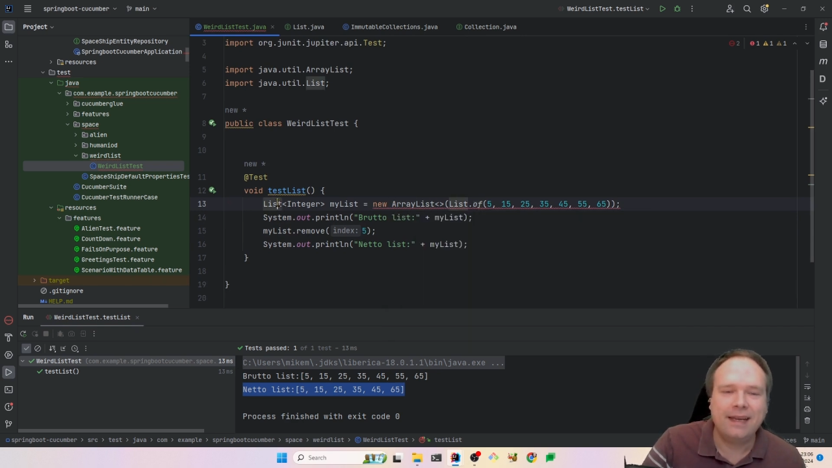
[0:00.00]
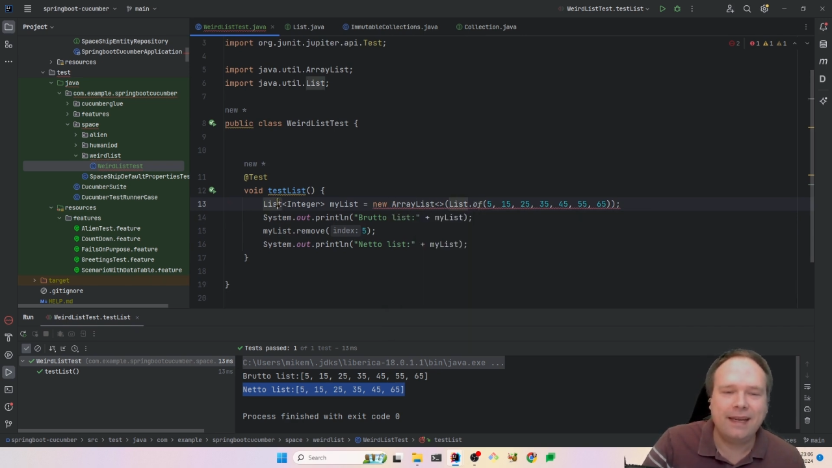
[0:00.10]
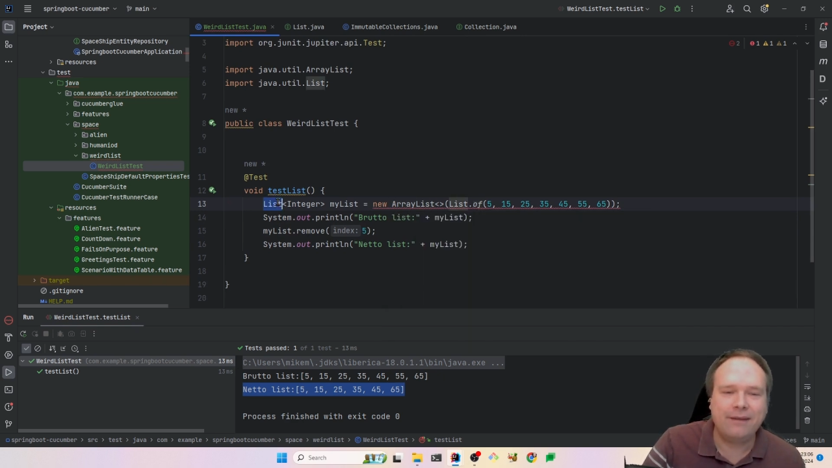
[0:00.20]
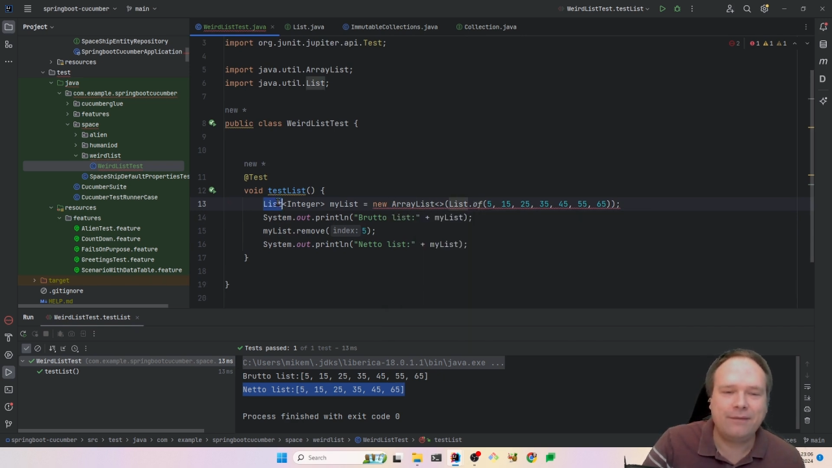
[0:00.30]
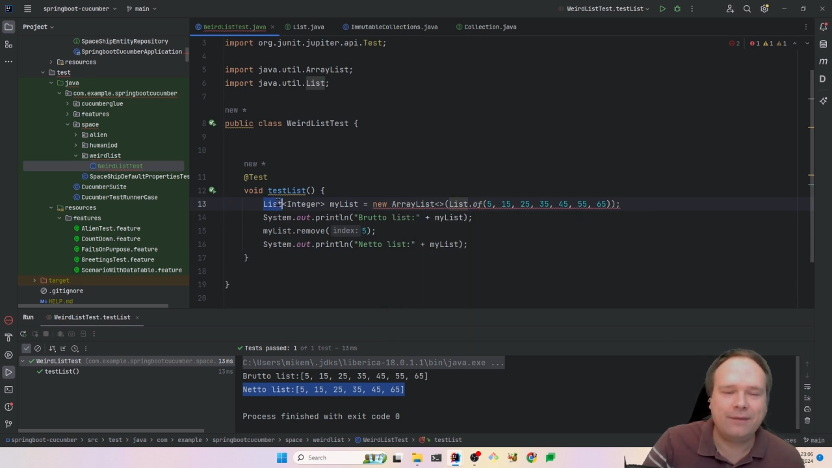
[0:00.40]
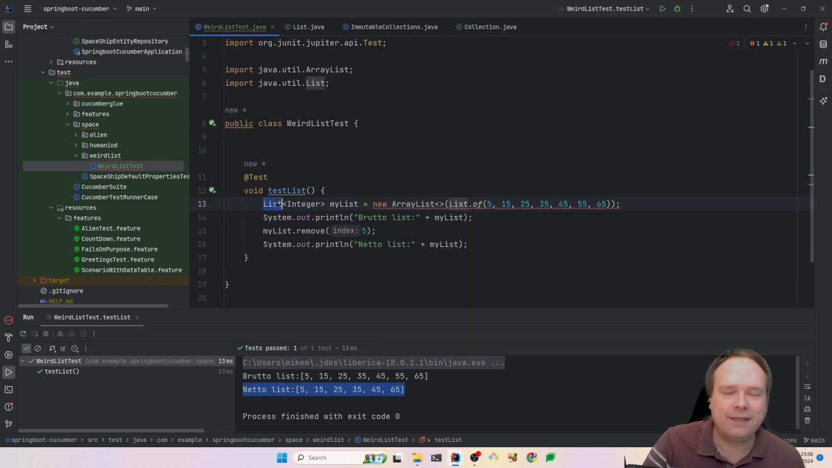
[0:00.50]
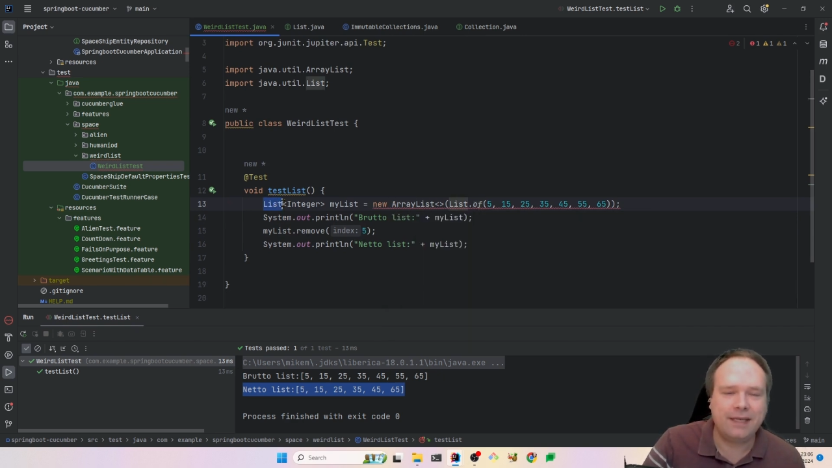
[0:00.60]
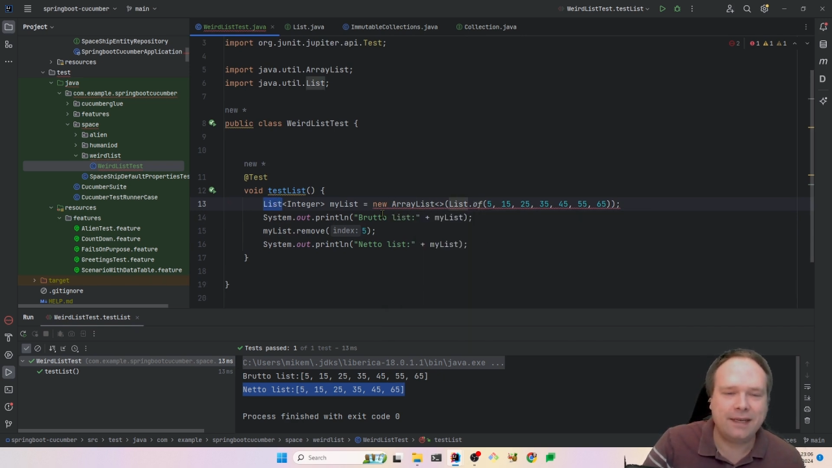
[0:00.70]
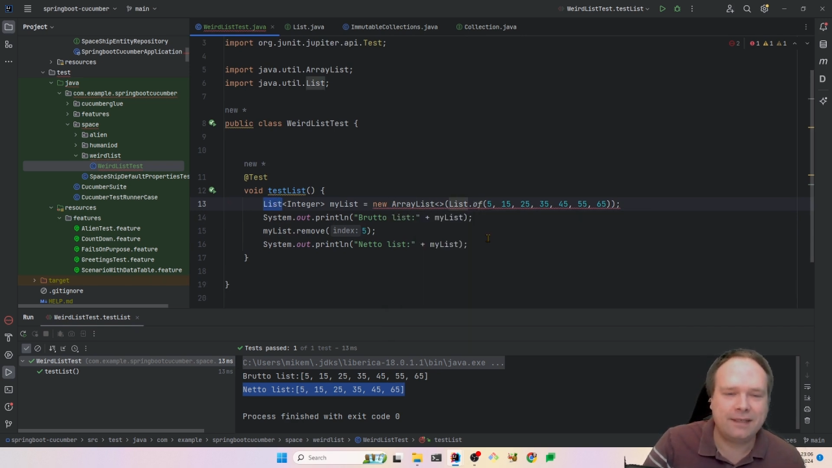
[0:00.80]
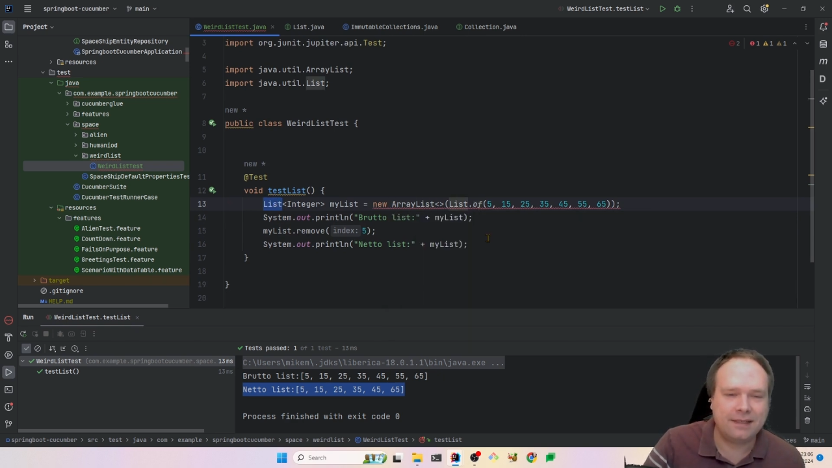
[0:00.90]
if we
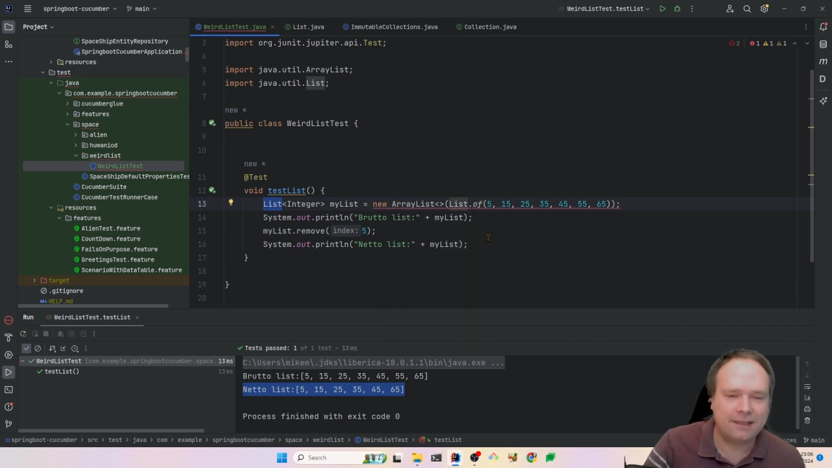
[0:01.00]
change this